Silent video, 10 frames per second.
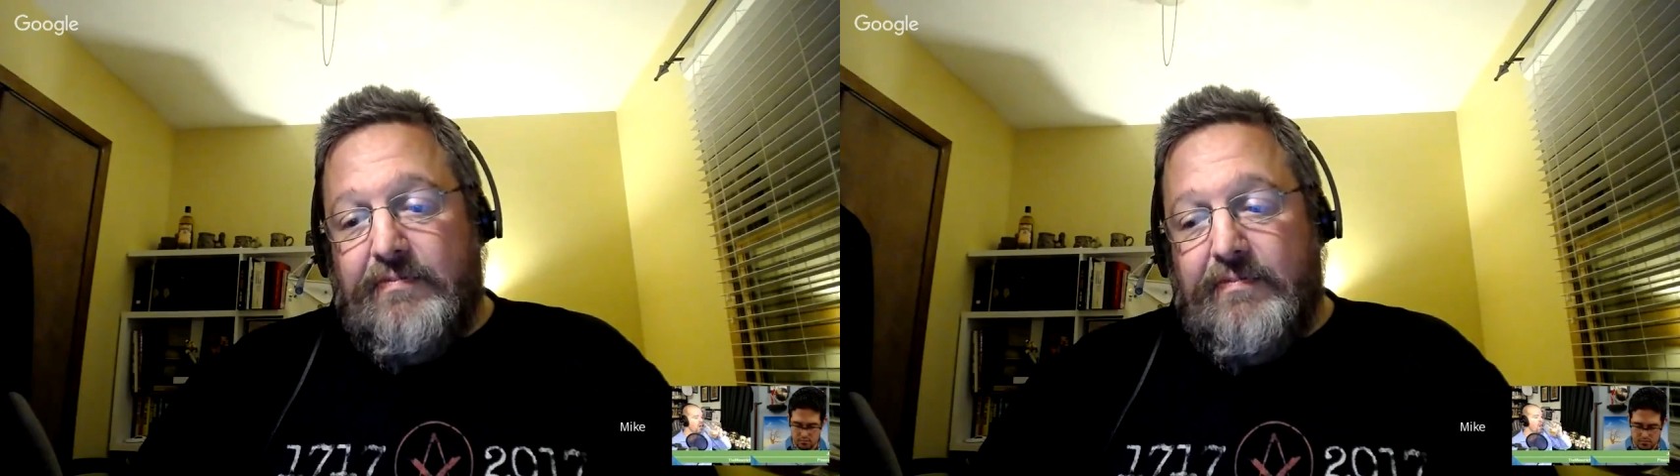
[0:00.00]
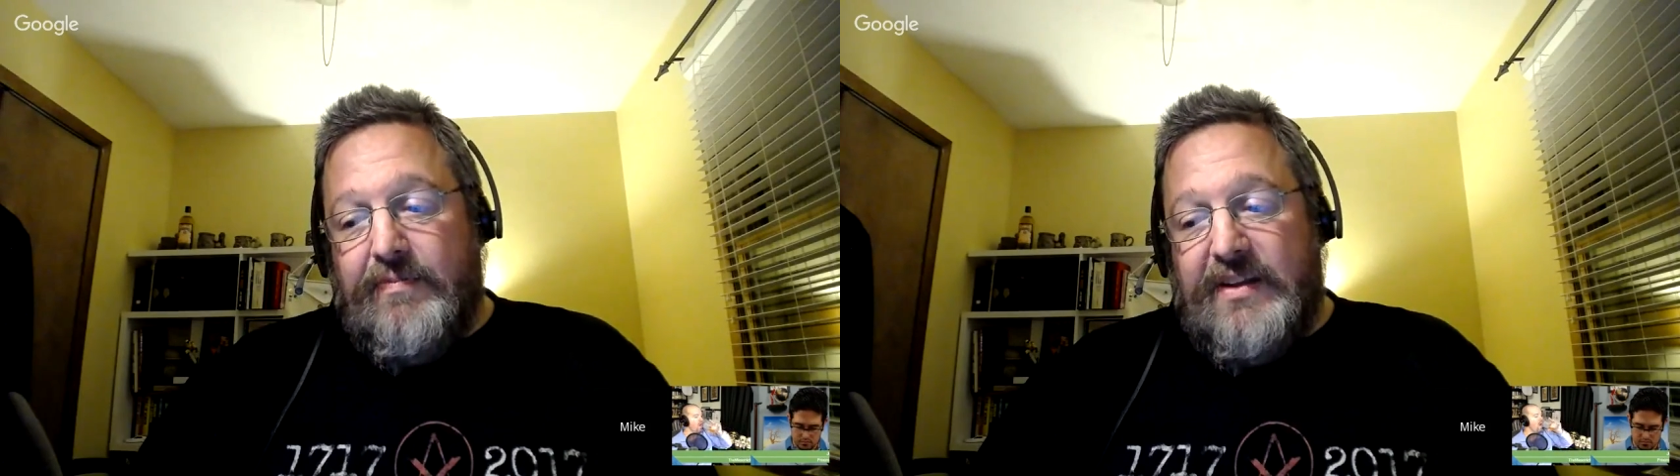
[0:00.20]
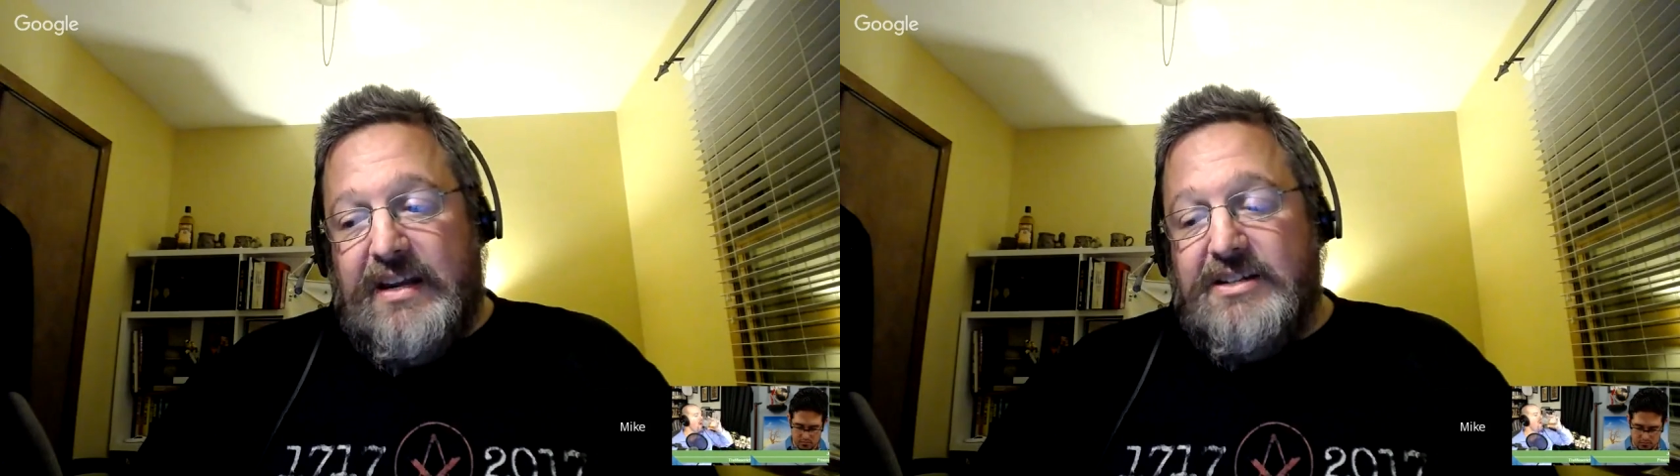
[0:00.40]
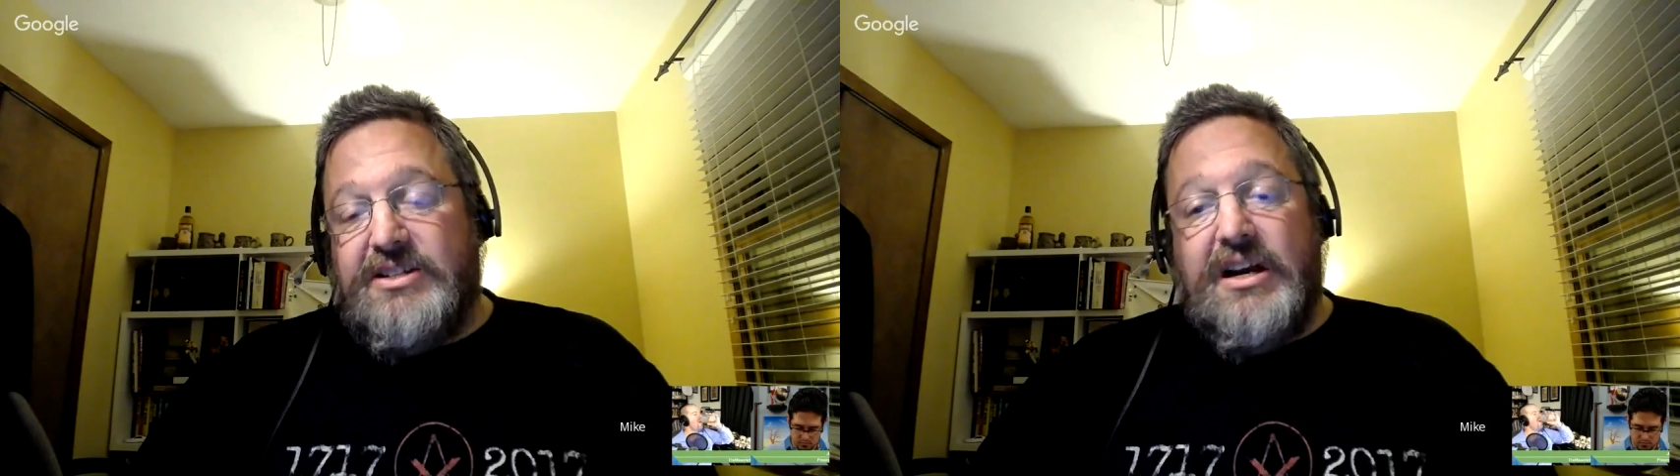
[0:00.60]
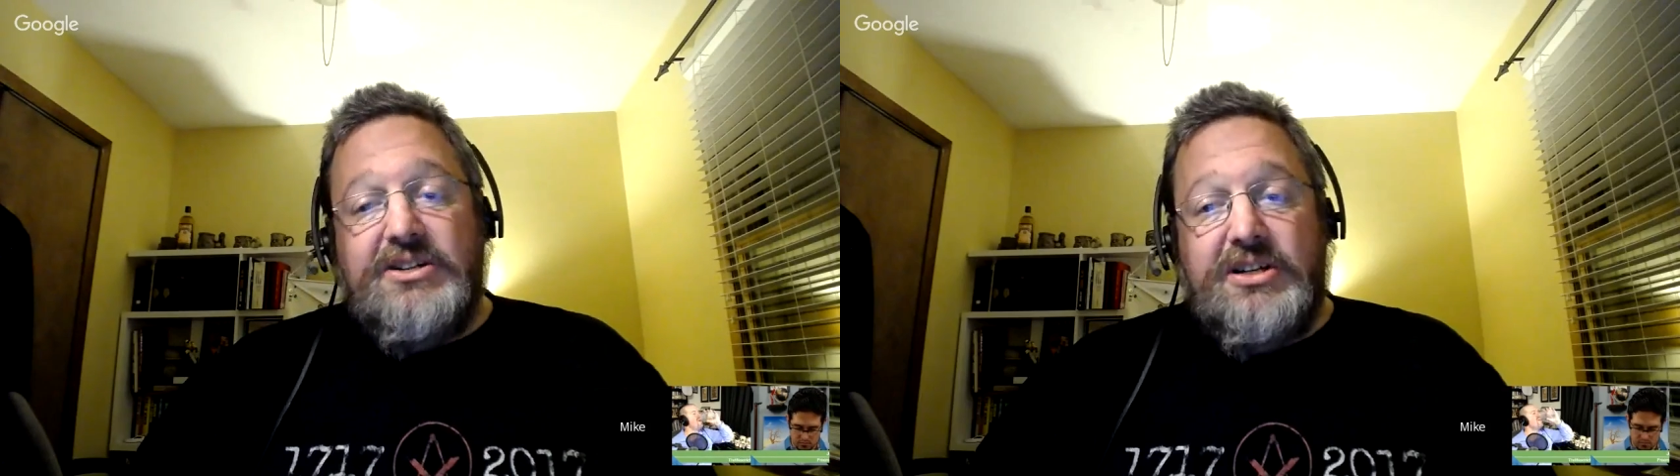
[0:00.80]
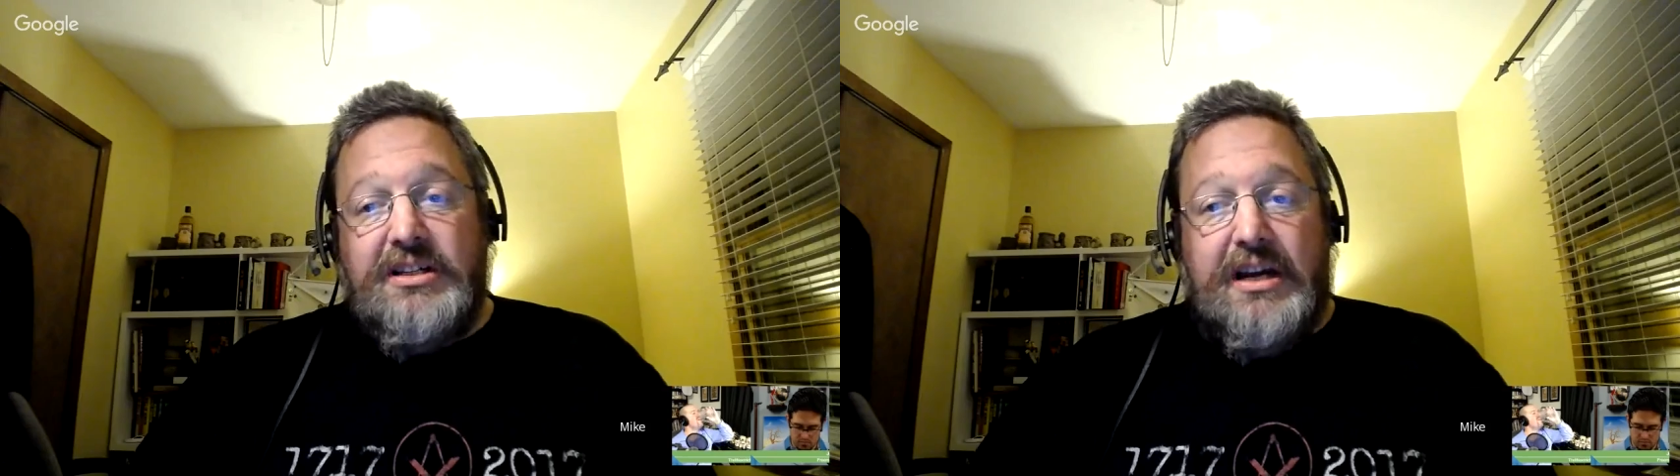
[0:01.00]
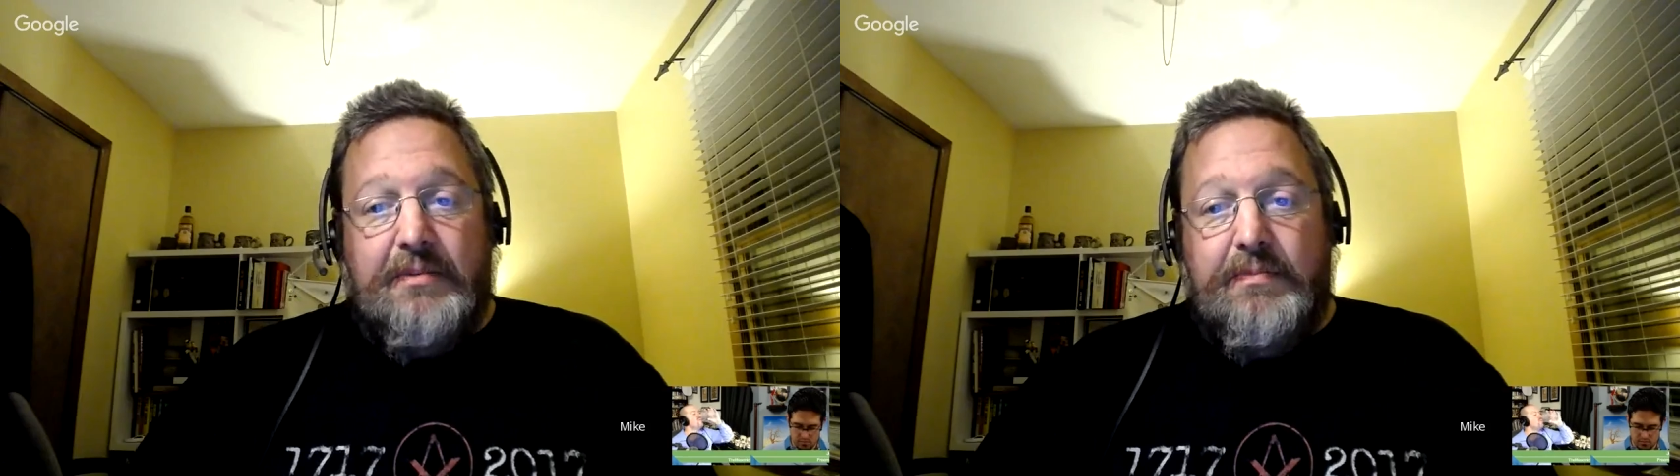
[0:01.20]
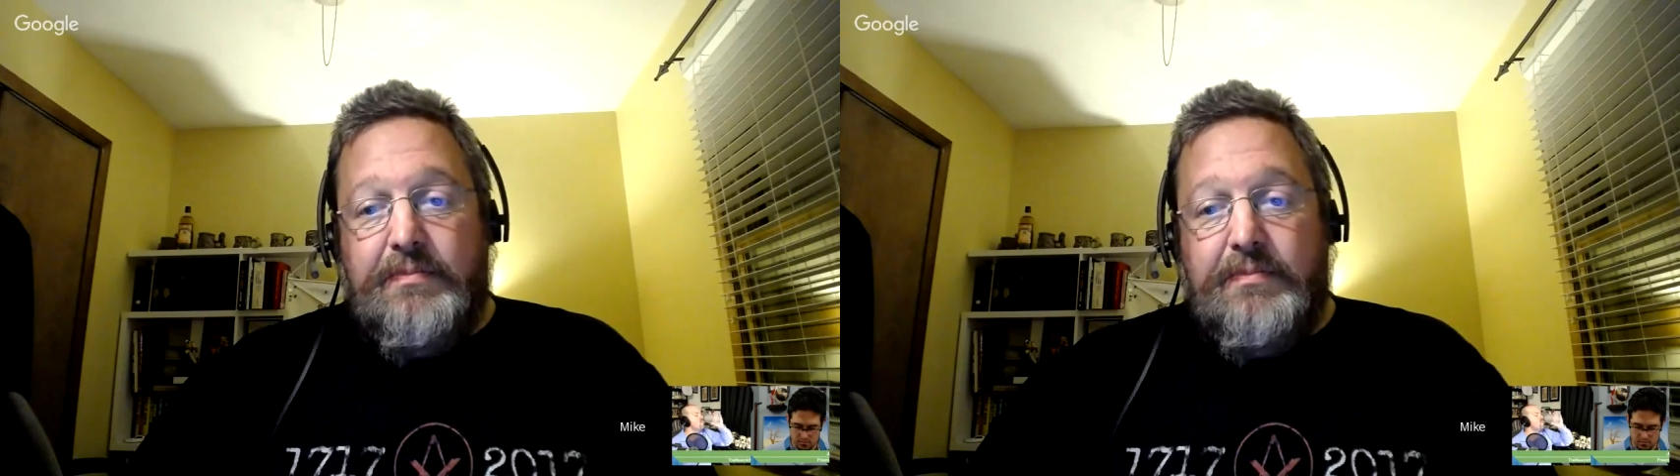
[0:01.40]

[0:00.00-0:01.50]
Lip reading: the discussion that it